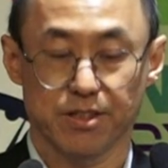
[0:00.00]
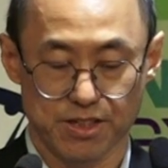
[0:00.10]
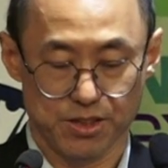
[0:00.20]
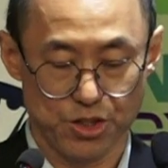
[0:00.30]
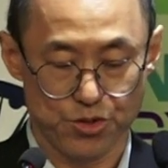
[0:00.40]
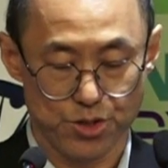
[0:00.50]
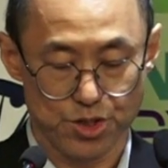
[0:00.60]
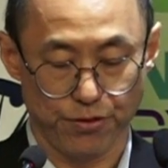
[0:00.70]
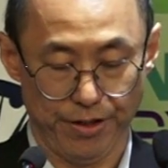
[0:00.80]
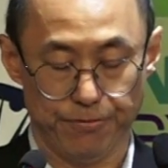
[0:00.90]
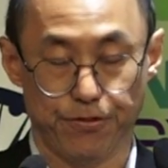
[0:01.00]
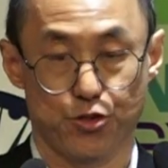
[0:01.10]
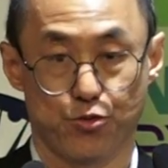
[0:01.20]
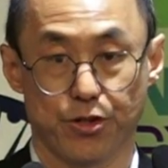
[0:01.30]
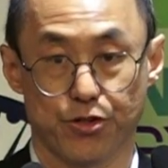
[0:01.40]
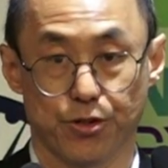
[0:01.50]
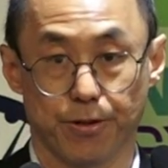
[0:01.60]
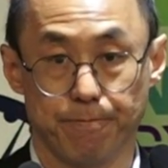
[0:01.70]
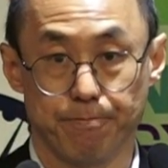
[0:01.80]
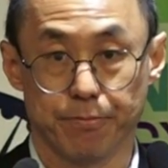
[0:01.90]
conditions for infrastructure.
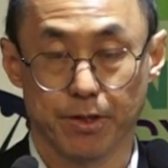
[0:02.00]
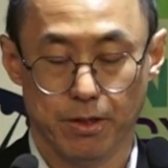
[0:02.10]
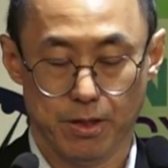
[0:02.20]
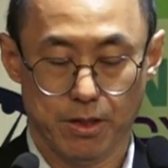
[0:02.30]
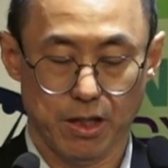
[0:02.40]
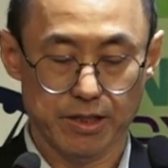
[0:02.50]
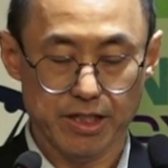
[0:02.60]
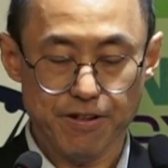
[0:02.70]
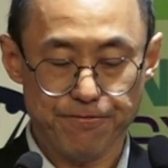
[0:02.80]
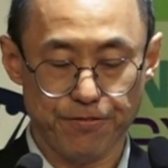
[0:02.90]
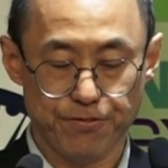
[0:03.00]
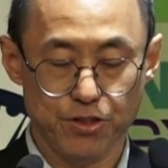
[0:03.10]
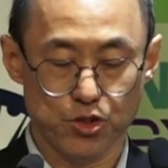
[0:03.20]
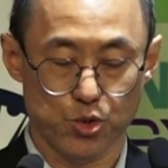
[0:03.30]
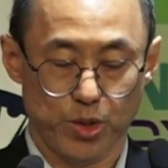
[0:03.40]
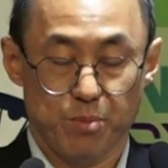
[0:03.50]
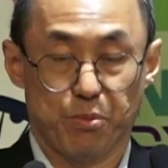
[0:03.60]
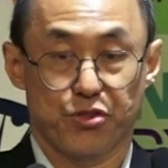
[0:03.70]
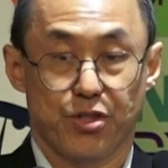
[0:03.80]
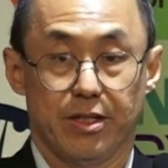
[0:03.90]
Another 15 to
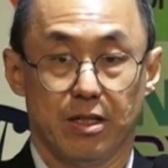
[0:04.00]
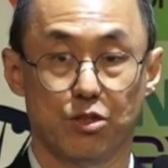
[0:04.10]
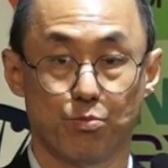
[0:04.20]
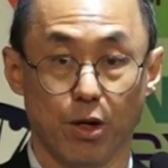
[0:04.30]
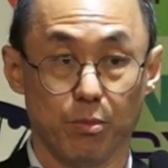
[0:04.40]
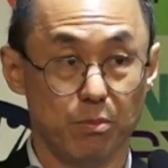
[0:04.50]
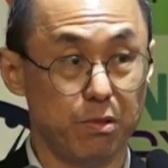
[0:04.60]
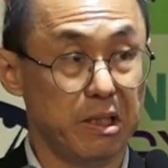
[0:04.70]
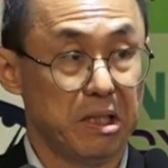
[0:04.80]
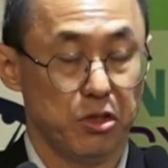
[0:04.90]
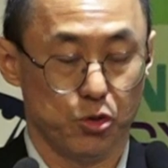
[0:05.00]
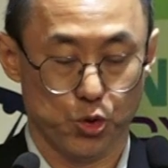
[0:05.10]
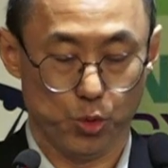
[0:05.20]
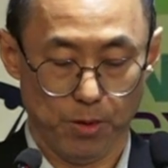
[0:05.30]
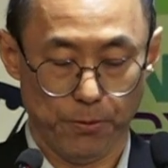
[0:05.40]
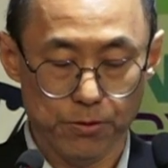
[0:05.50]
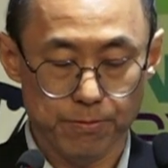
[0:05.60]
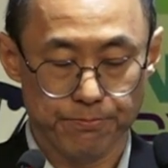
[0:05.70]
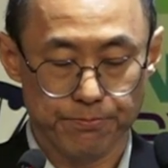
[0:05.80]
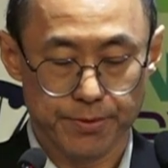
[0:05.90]
20% is probably doable,
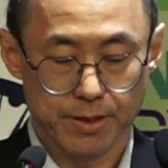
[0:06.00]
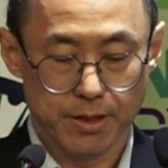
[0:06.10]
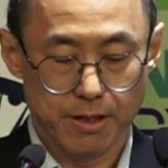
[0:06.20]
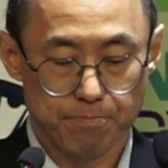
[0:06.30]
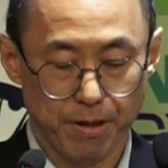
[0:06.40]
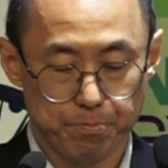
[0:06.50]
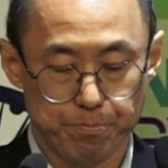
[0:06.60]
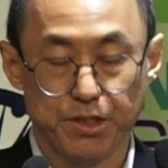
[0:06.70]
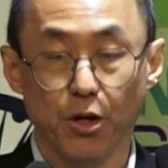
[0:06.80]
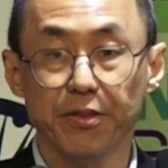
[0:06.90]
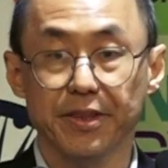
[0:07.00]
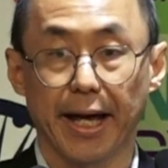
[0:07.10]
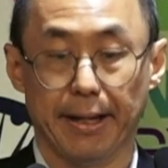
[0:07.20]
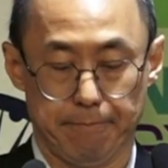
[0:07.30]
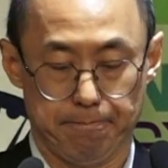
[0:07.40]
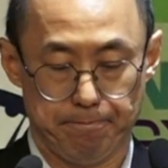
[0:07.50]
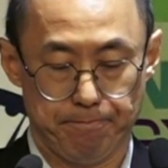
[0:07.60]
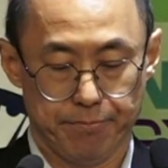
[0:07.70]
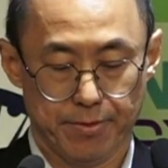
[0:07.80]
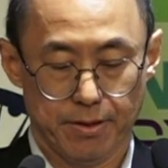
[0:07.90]
but beyond that,
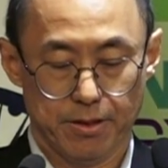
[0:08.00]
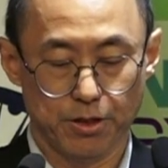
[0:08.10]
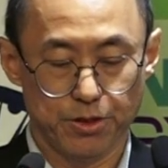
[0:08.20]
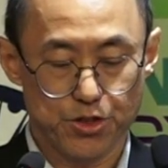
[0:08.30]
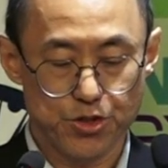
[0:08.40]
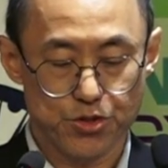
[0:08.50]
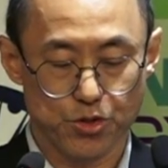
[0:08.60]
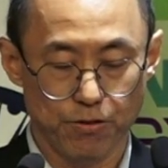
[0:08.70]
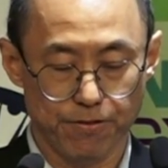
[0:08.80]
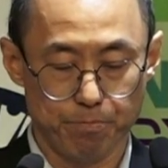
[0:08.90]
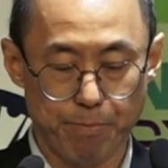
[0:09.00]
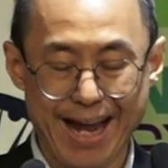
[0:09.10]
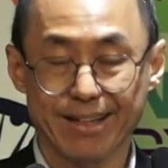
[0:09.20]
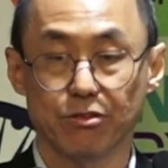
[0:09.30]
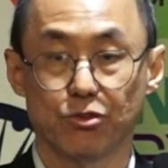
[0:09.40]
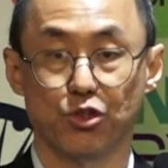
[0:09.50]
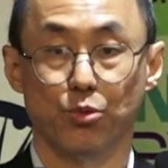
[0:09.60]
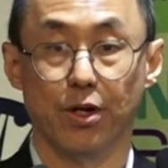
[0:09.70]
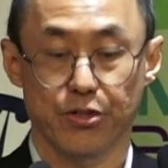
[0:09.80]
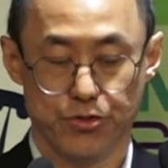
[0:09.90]
conditions go from bad to
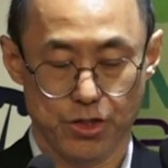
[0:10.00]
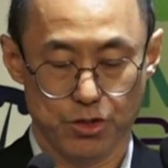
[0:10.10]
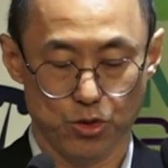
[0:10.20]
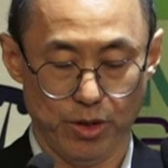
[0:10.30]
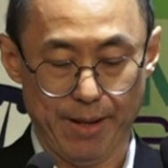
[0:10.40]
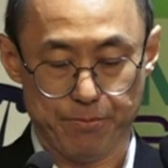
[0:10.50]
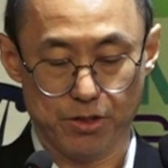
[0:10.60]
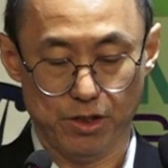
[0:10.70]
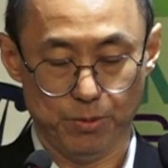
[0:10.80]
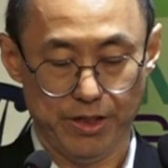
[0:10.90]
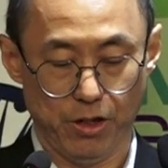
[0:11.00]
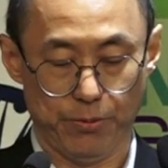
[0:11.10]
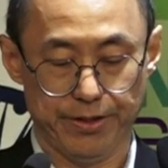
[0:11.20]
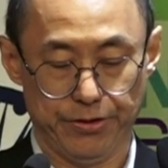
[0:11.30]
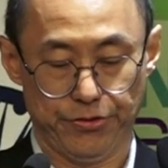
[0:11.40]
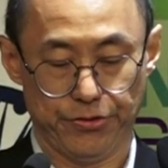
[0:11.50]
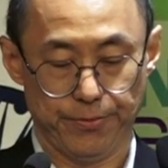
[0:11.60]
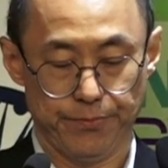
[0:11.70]
worse to absolutely horrendous.